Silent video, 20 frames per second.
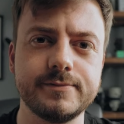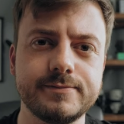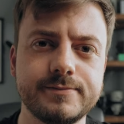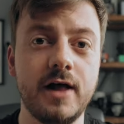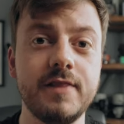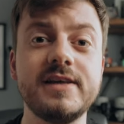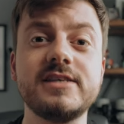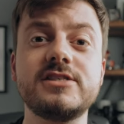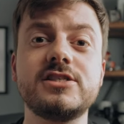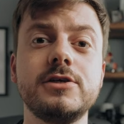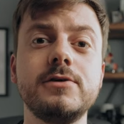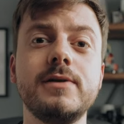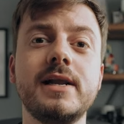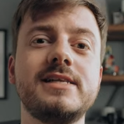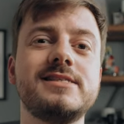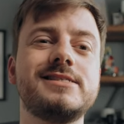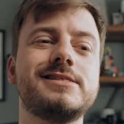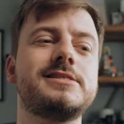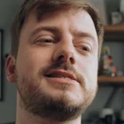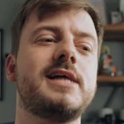And there's two
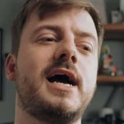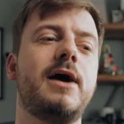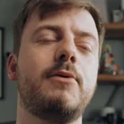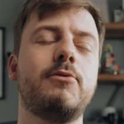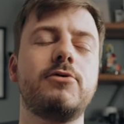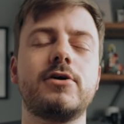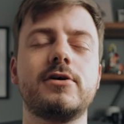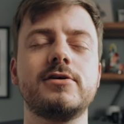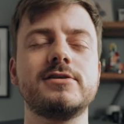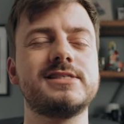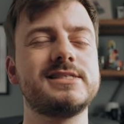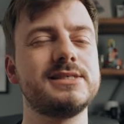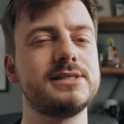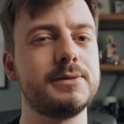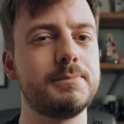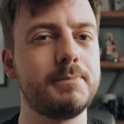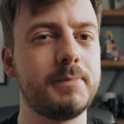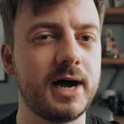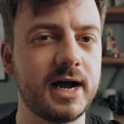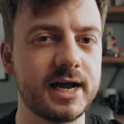lenses that I would
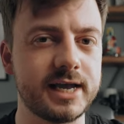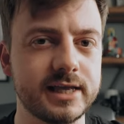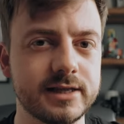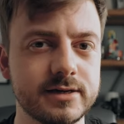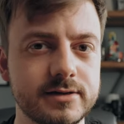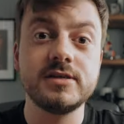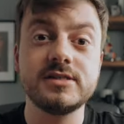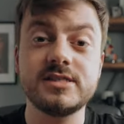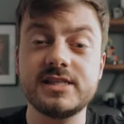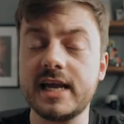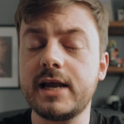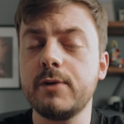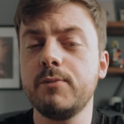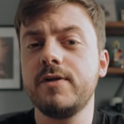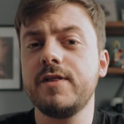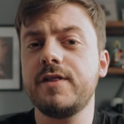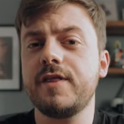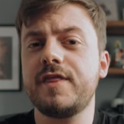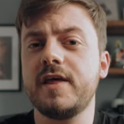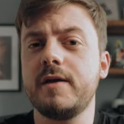consider buying. Sticking
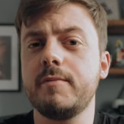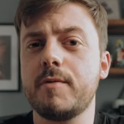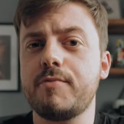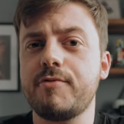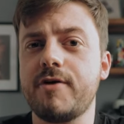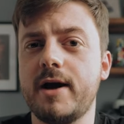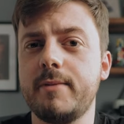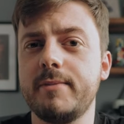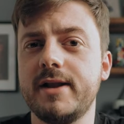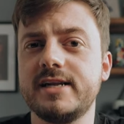with the theme of prime